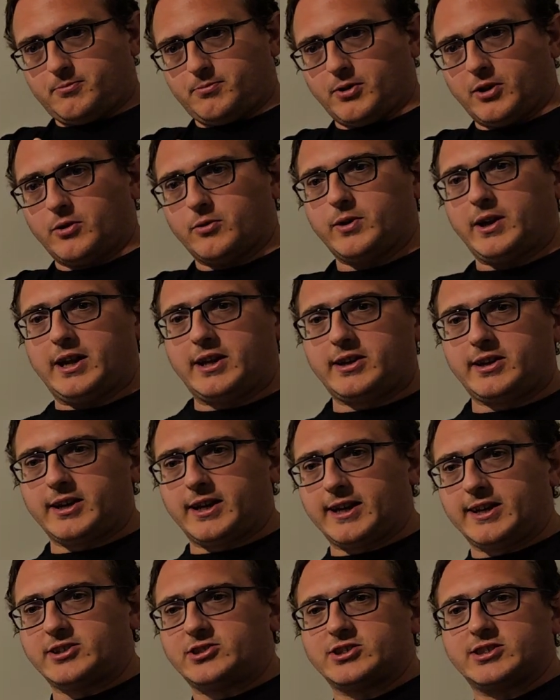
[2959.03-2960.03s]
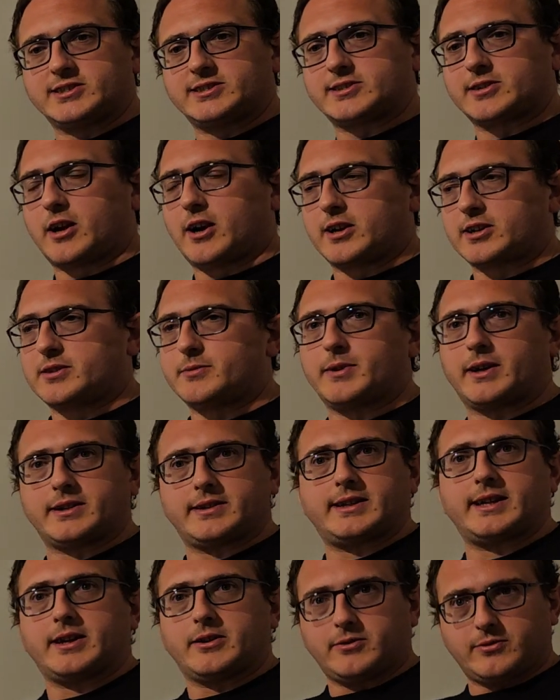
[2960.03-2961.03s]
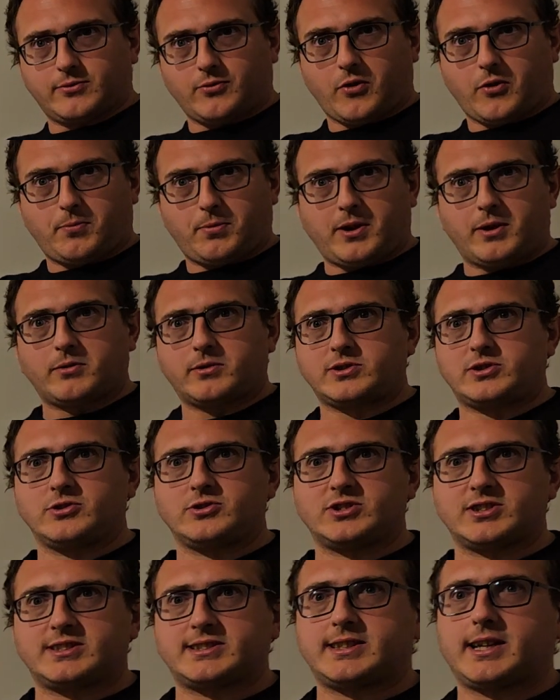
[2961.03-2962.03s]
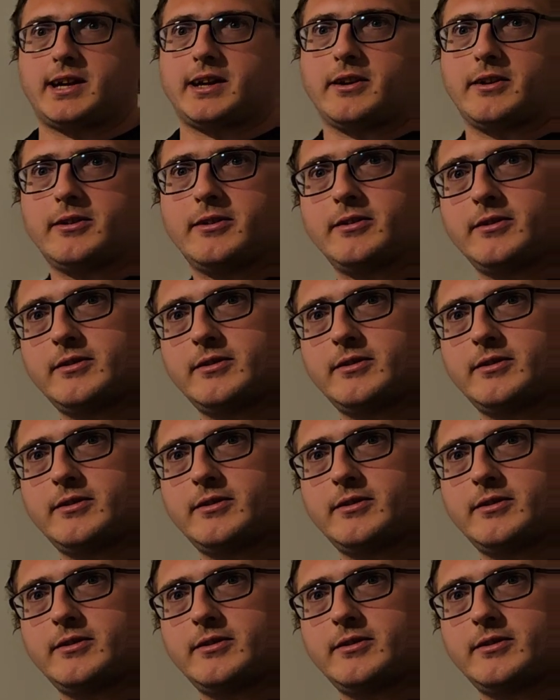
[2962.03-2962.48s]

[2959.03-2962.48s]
But he just talked about that. Repeat what you just said.